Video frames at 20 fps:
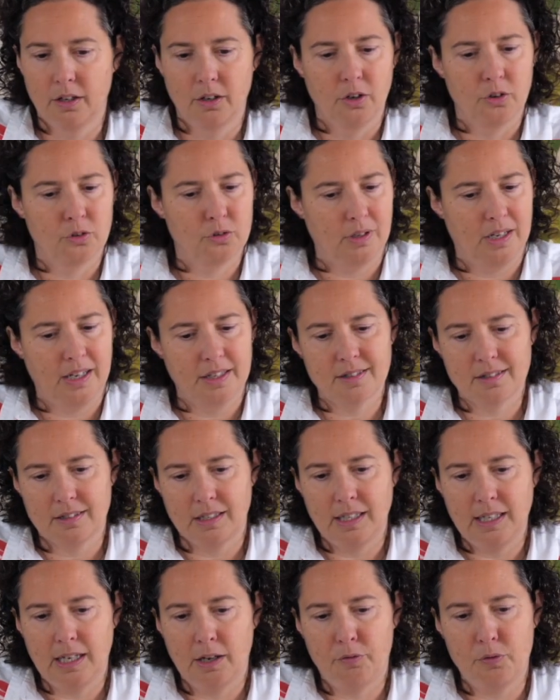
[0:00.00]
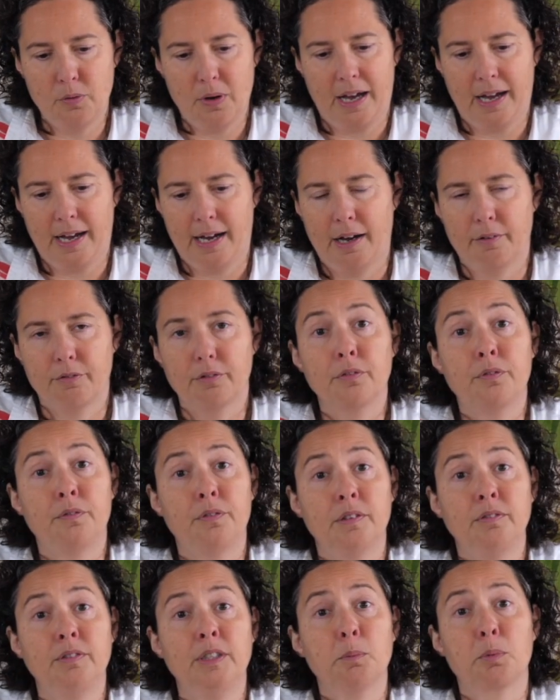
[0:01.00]
So let's say if you have
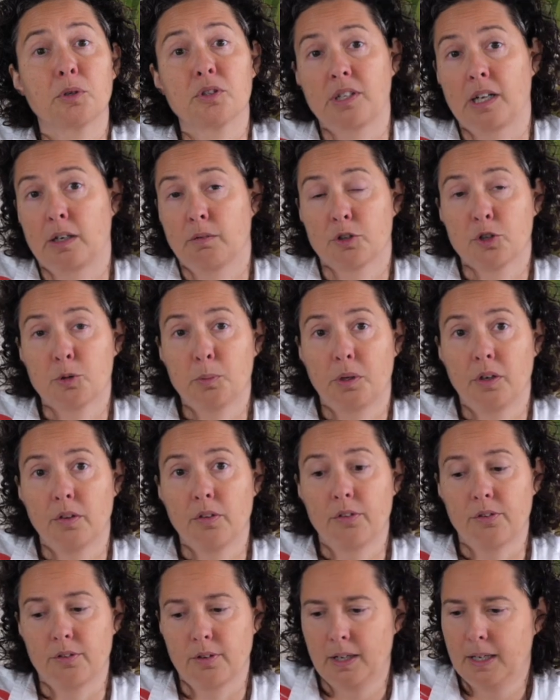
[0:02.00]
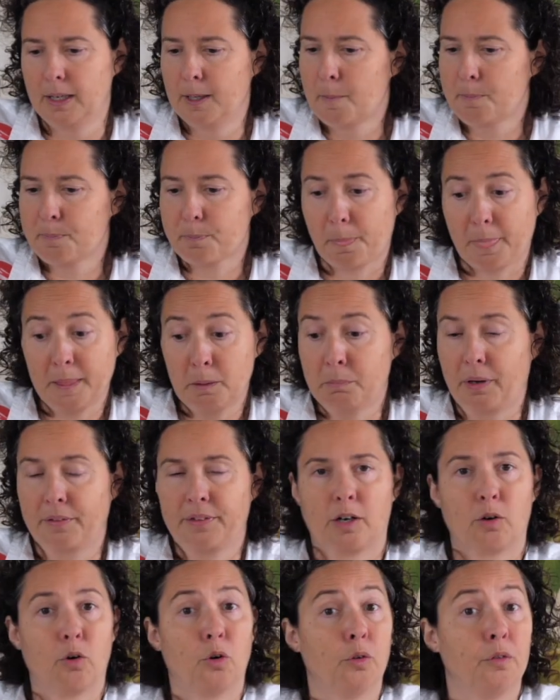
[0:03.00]
50% response, but
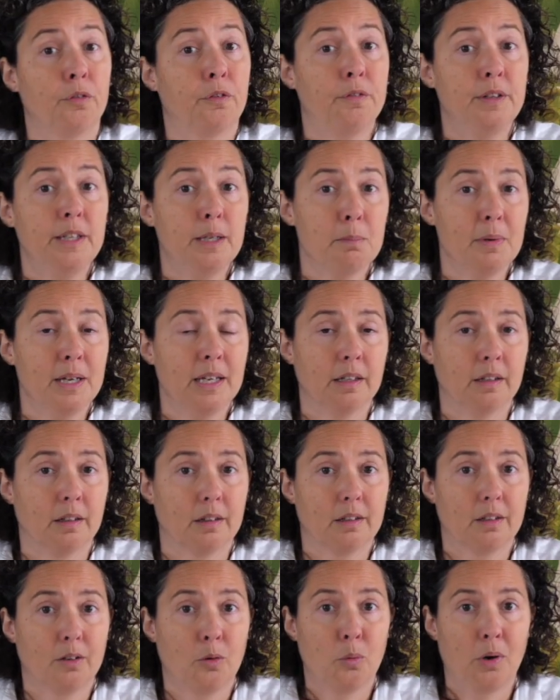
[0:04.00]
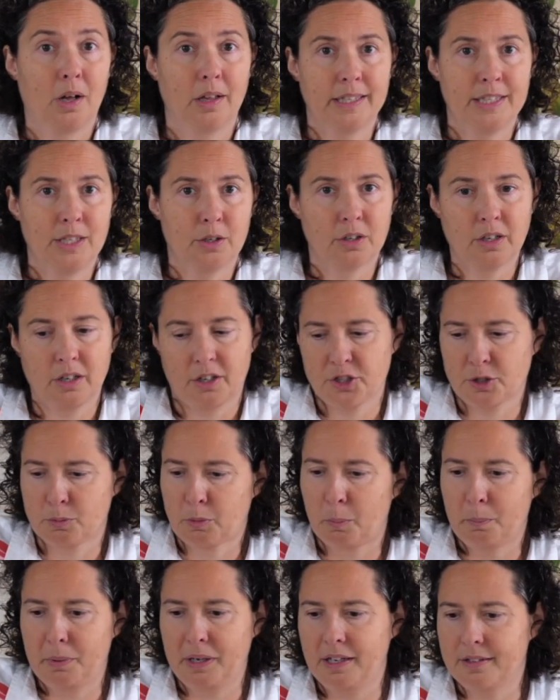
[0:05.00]
they're all female, while in your
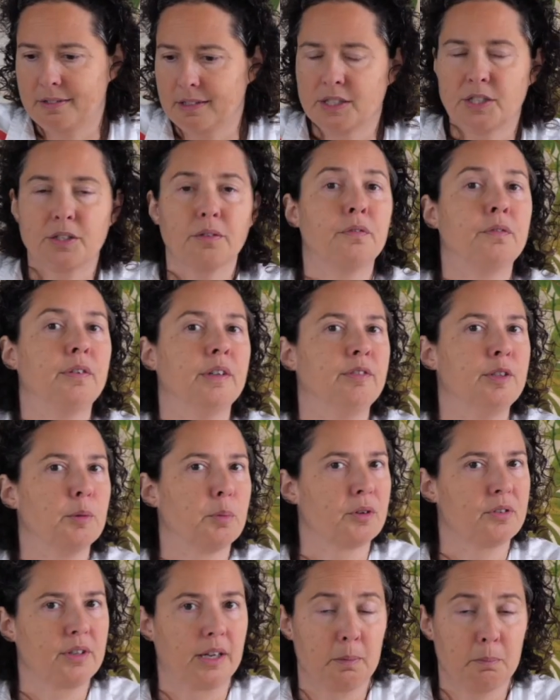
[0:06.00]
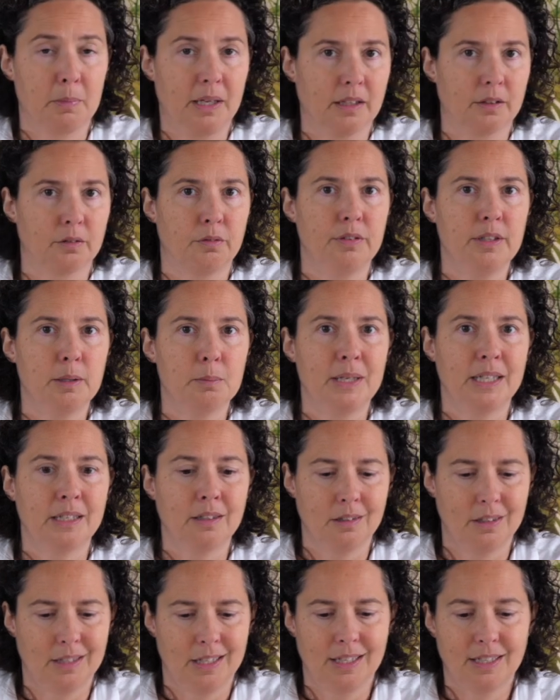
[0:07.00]
customer base it's 50% male and
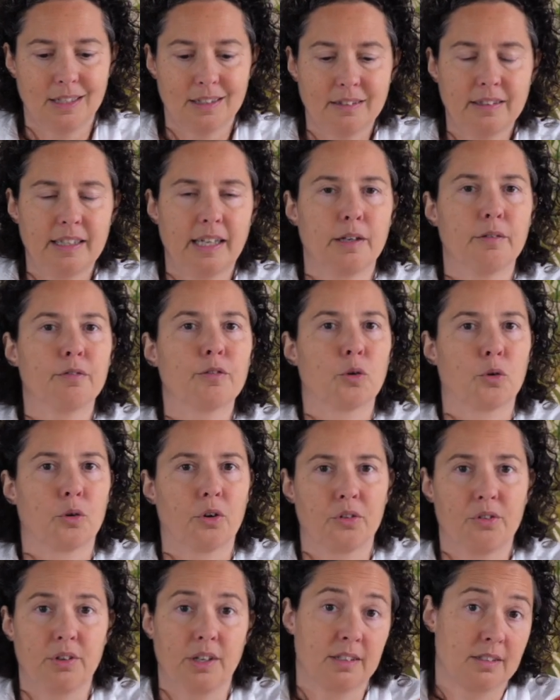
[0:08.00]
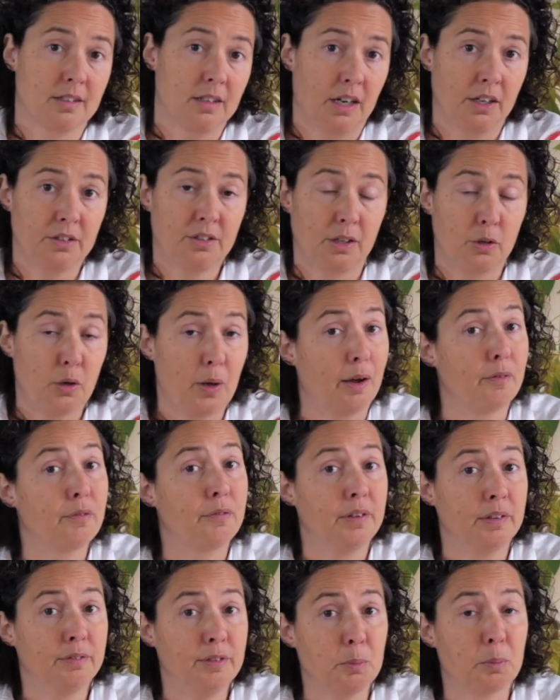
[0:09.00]
female, then of course it's nice that you have
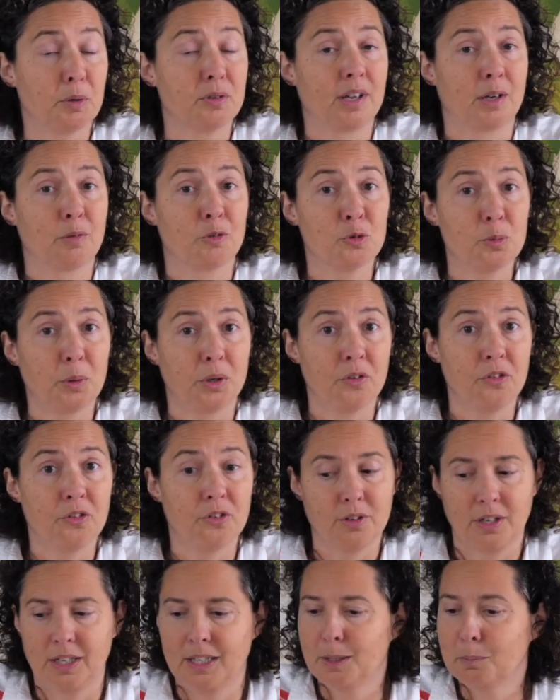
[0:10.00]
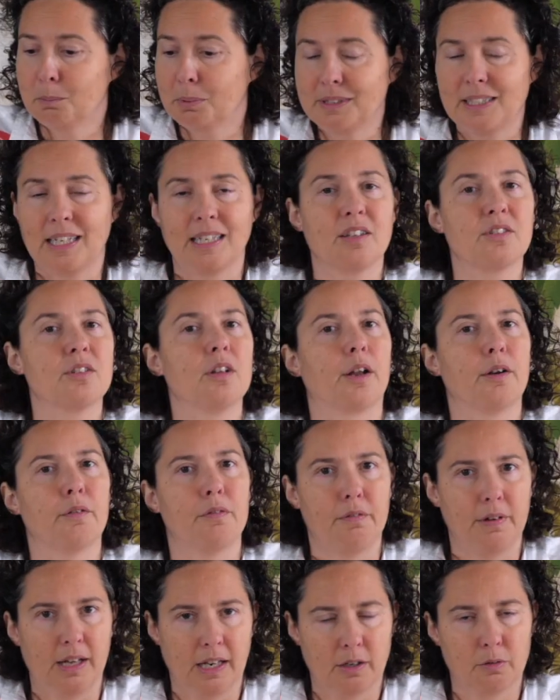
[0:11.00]
50% response, but then it's not a
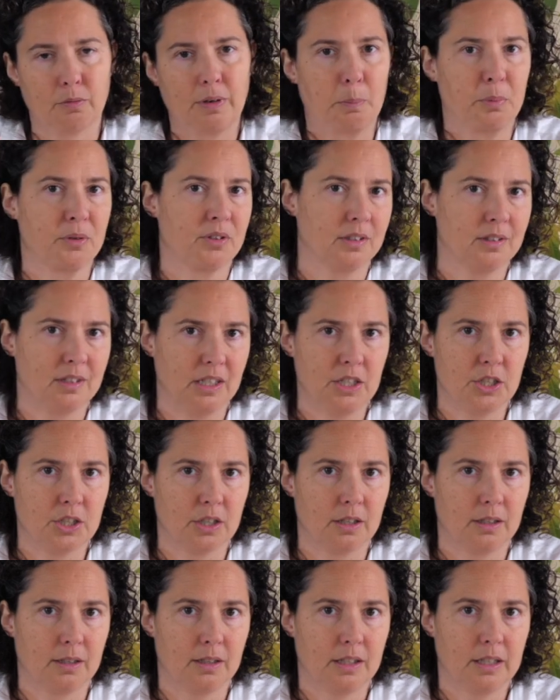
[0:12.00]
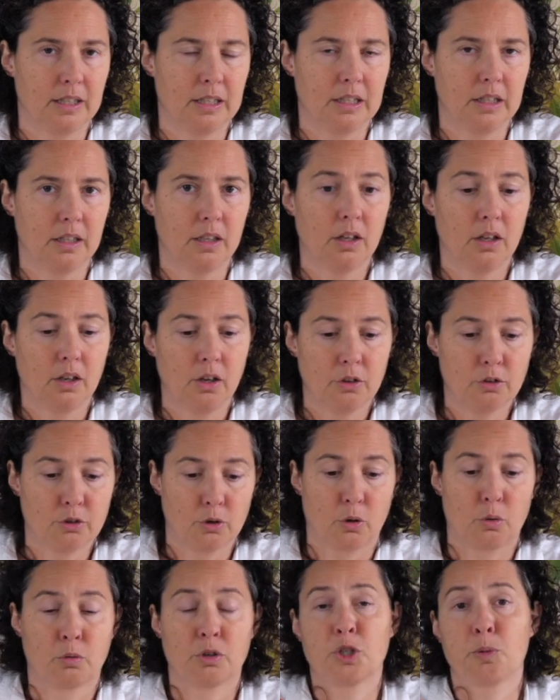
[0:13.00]
valid representation.
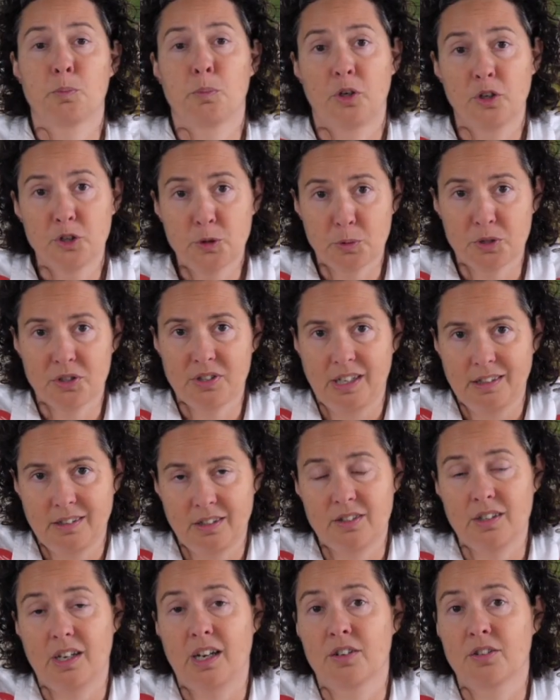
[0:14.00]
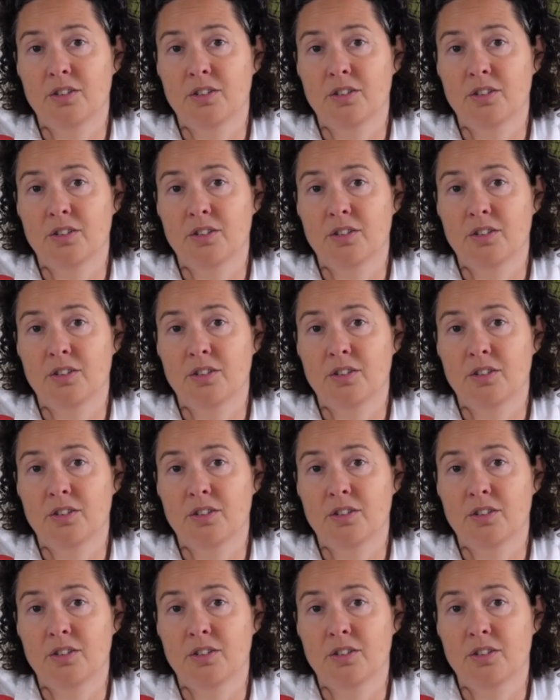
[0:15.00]
So response percentage as